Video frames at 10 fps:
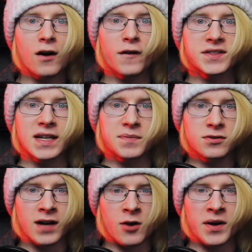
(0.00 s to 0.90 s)
now for step
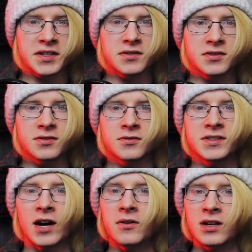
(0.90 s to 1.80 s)
2, I want you to
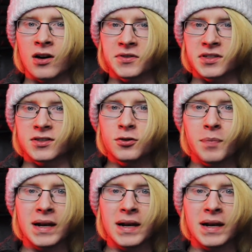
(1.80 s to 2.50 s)
download 2